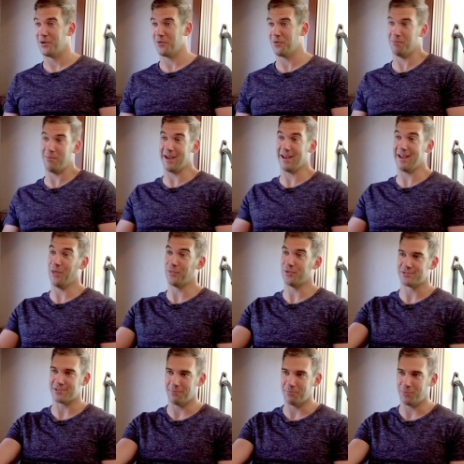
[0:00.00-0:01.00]
Or yeah, my health
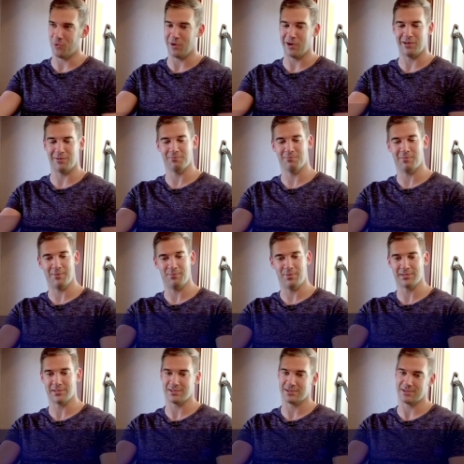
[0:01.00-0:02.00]
is on point, my
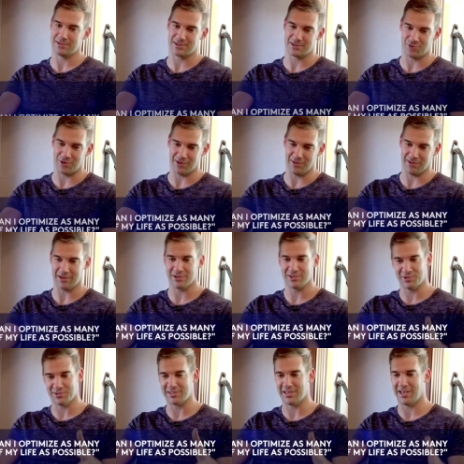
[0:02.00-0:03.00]
business is struggling.
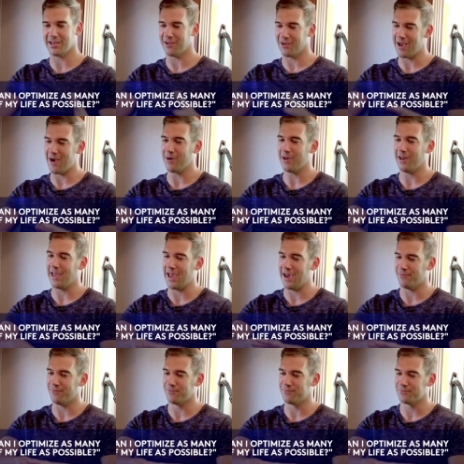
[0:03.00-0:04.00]
So it's like, how can I
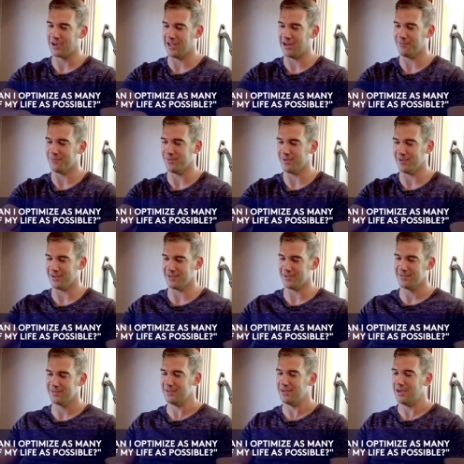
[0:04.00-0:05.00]
have kind of
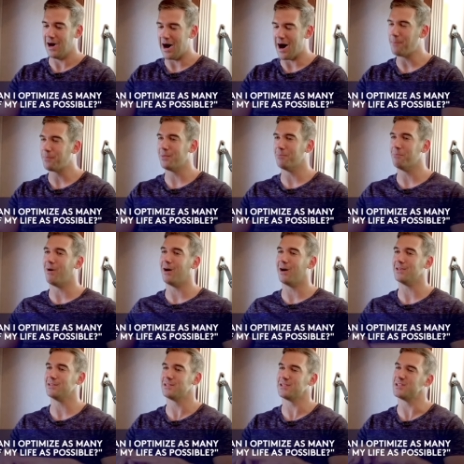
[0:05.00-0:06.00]

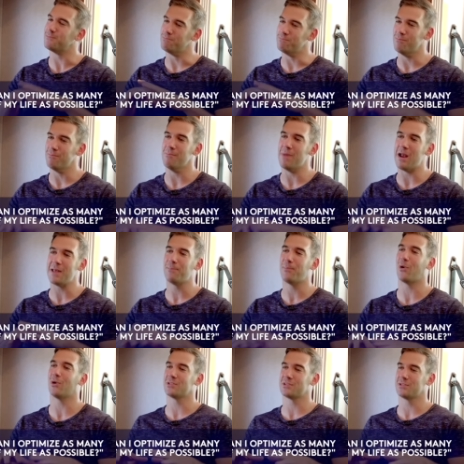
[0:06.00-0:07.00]
optimize as many
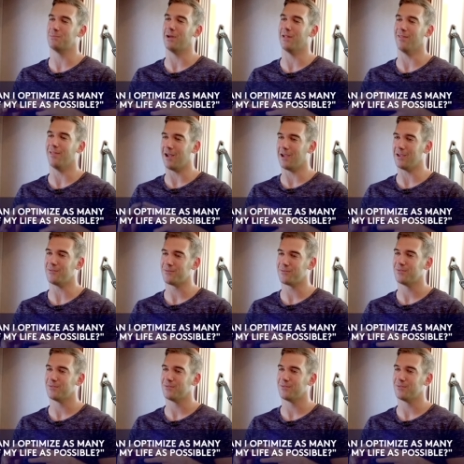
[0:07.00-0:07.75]
parts of my life